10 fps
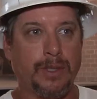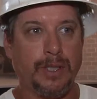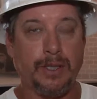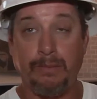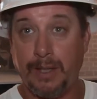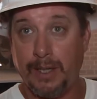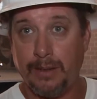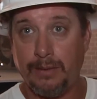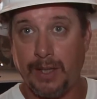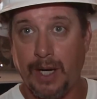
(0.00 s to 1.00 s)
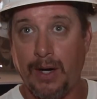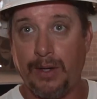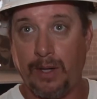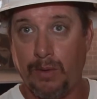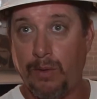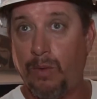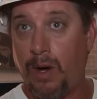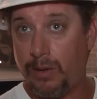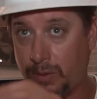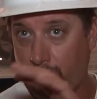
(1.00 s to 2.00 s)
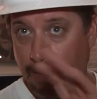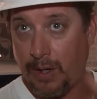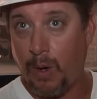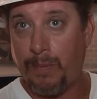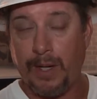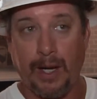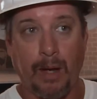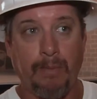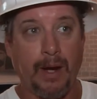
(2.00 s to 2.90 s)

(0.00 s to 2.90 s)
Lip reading: system in to carry the load of the wall, so we can open it up.